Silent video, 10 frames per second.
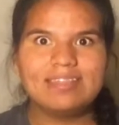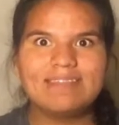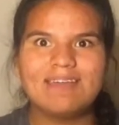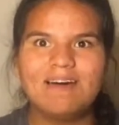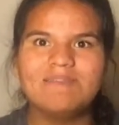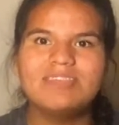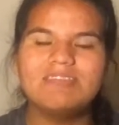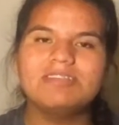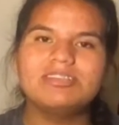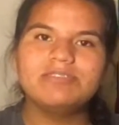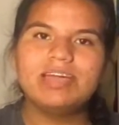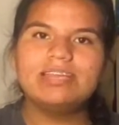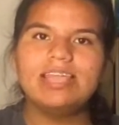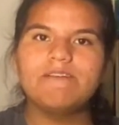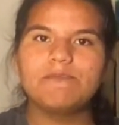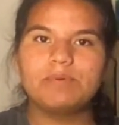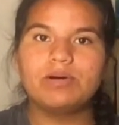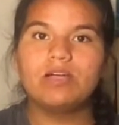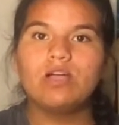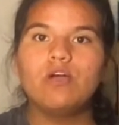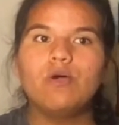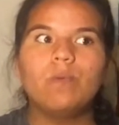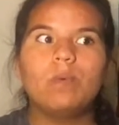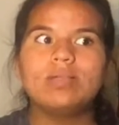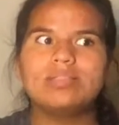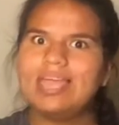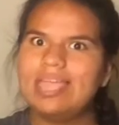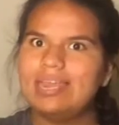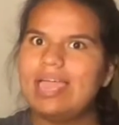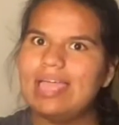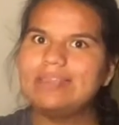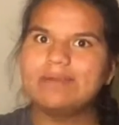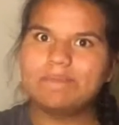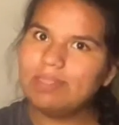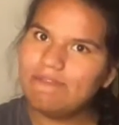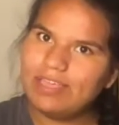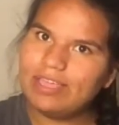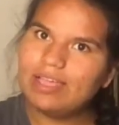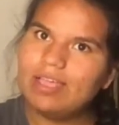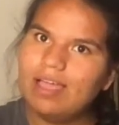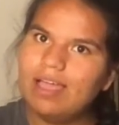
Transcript: So the original ending of the book was that Hannah ends up living.